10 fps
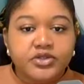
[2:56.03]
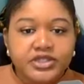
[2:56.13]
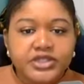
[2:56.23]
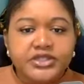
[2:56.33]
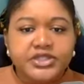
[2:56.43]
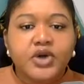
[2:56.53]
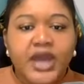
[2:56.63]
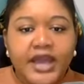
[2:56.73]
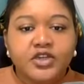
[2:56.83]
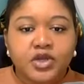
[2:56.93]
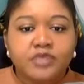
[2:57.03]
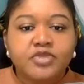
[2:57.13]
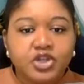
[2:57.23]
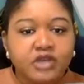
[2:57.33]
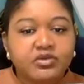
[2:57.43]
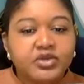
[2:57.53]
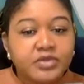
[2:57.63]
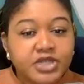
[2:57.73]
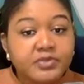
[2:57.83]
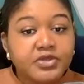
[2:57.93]
It's still accurate, but you're able to
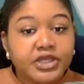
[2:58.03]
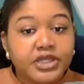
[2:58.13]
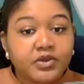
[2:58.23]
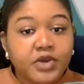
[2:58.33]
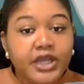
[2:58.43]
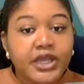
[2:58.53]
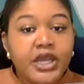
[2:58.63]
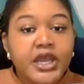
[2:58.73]
manipulate it, right?